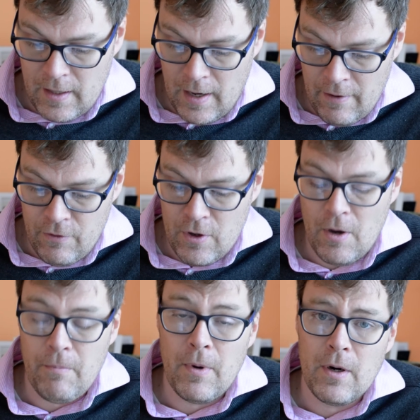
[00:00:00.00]
every
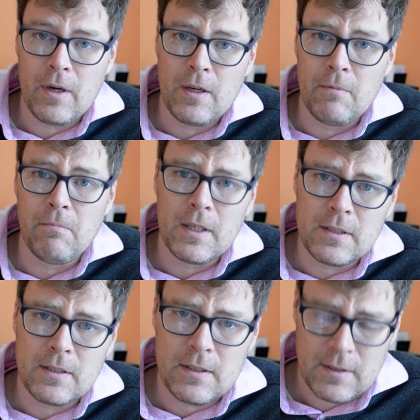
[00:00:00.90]
American
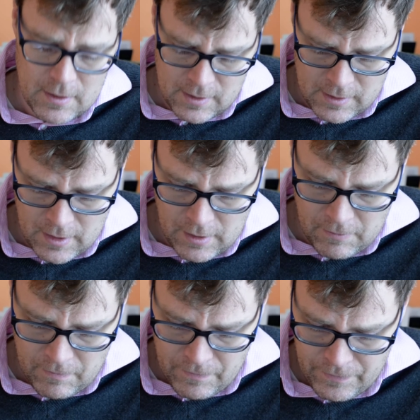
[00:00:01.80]
must
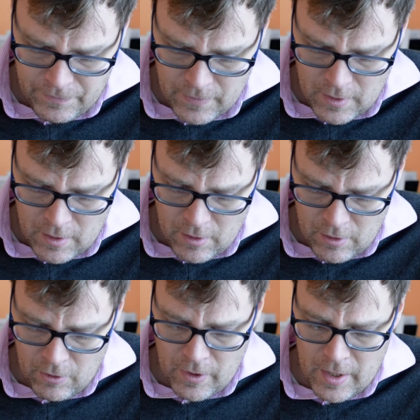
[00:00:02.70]
see.
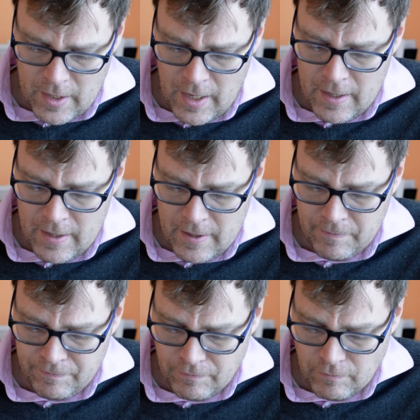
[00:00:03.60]
The Grand
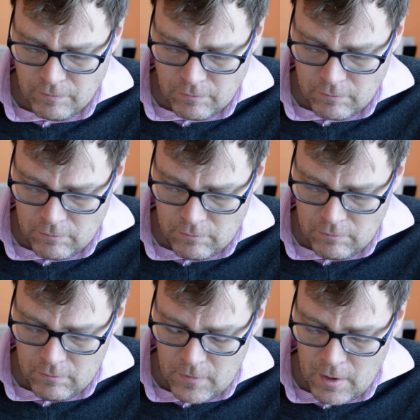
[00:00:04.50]
Canyon
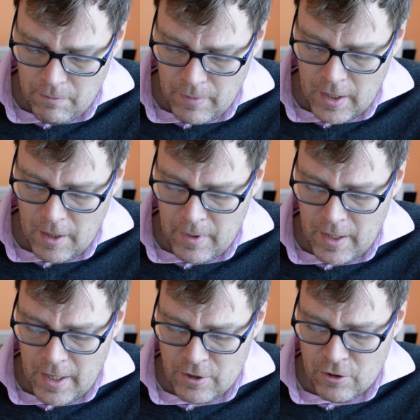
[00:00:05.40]
became a
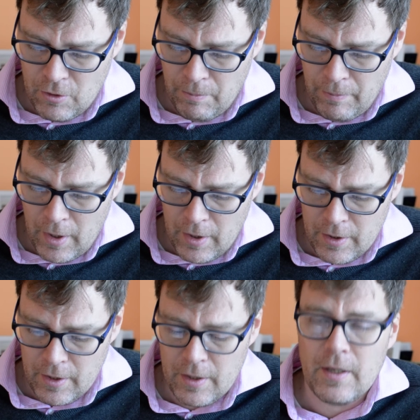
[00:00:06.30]
national
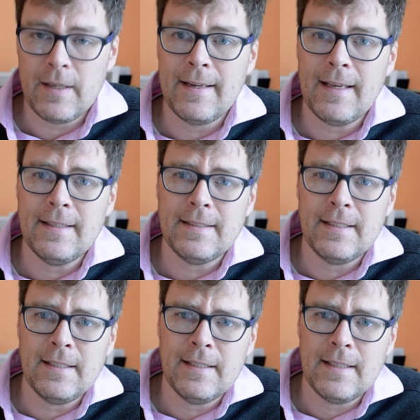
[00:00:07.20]
park in
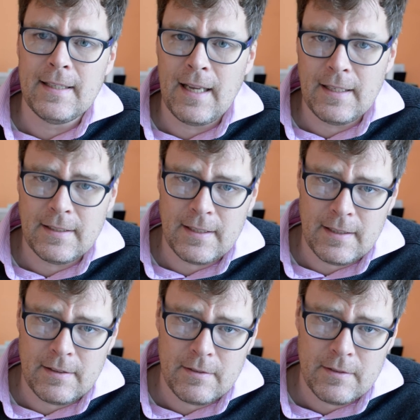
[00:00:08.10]
1919.